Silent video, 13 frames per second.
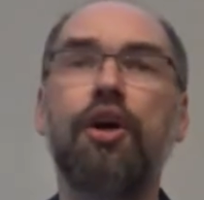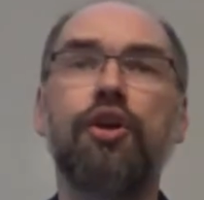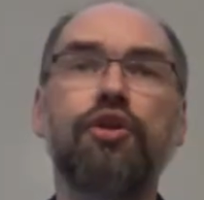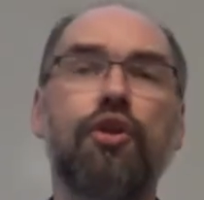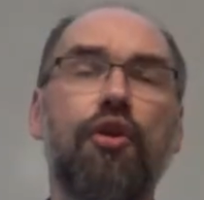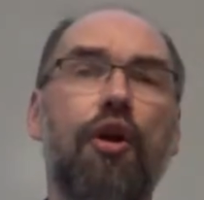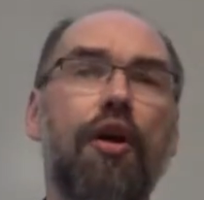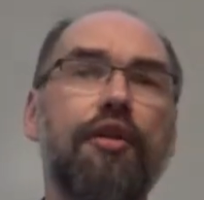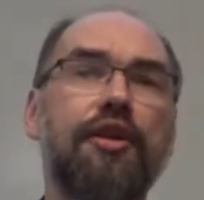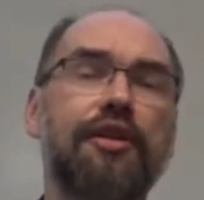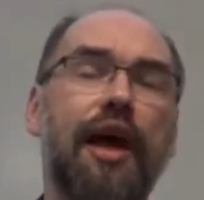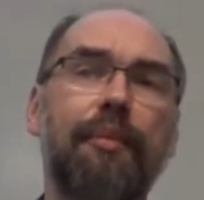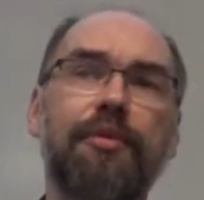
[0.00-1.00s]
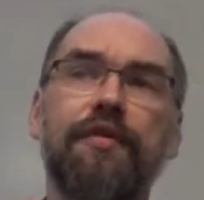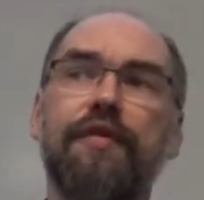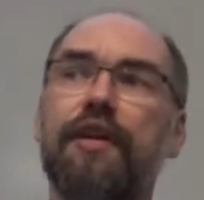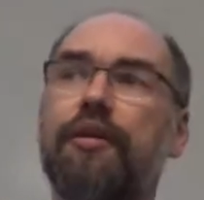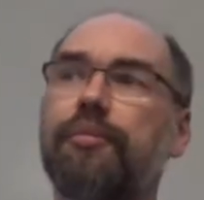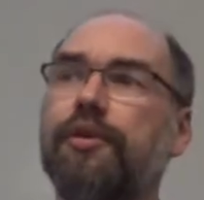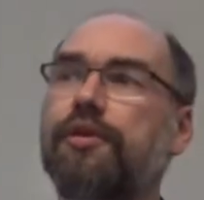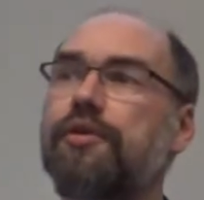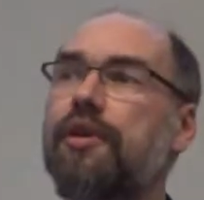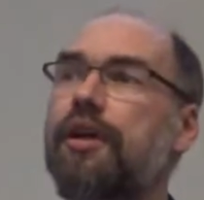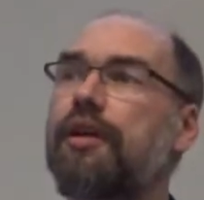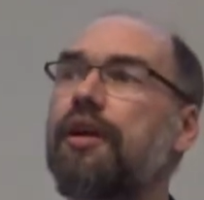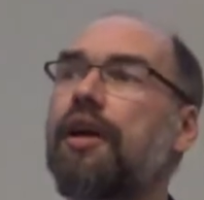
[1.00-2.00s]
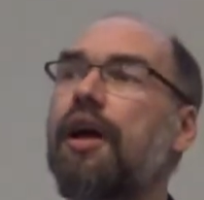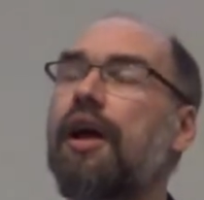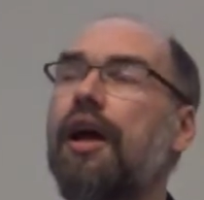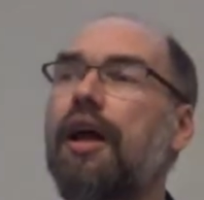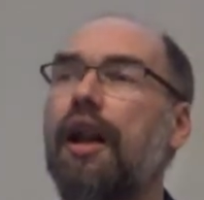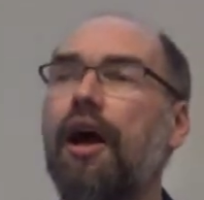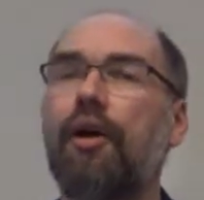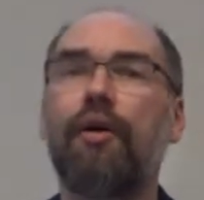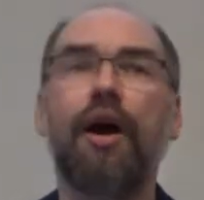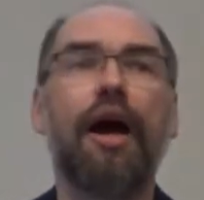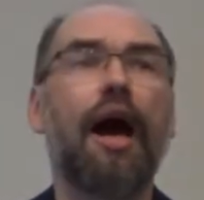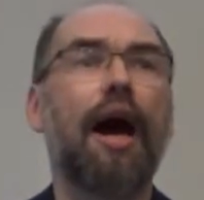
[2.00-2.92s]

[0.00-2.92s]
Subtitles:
So there are these app developers, right? Now,